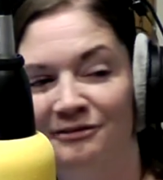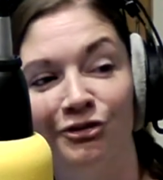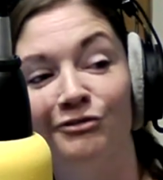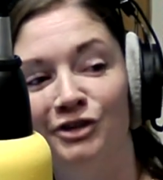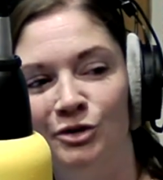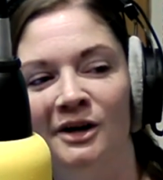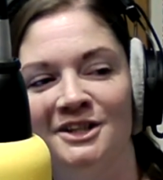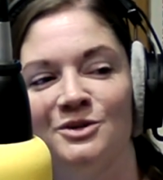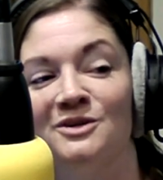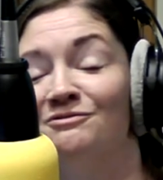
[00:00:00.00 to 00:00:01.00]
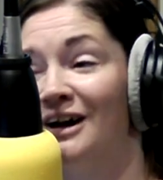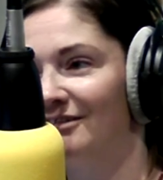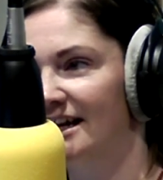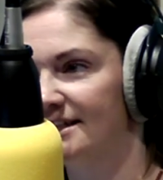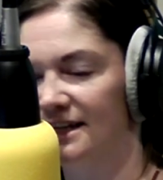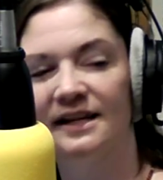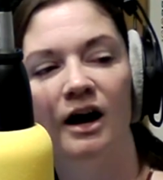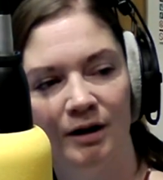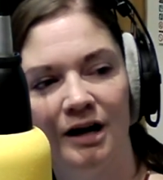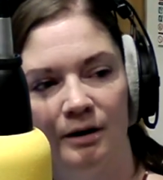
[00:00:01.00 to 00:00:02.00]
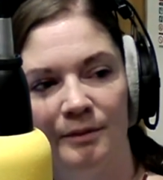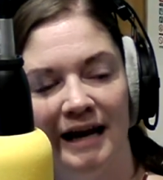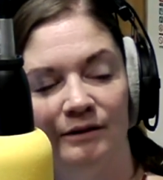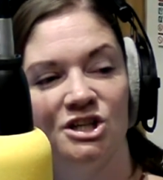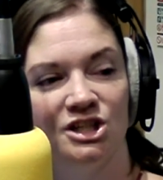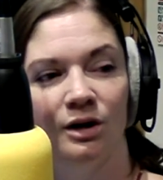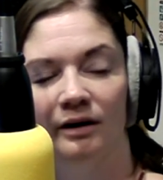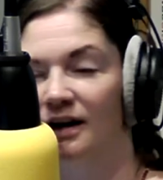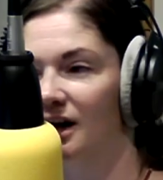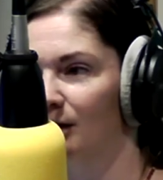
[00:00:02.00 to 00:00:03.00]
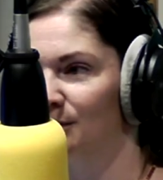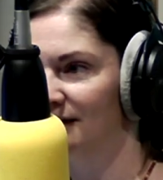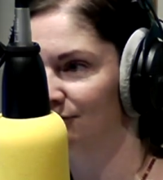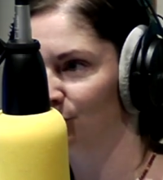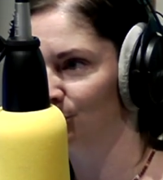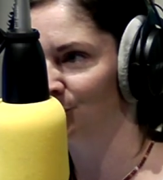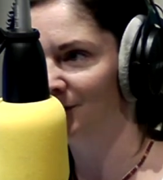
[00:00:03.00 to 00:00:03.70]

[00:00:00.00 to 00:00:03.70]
for a few months, so it's very excited. He's like, I'm allowed to do it. I'm going to go and play football.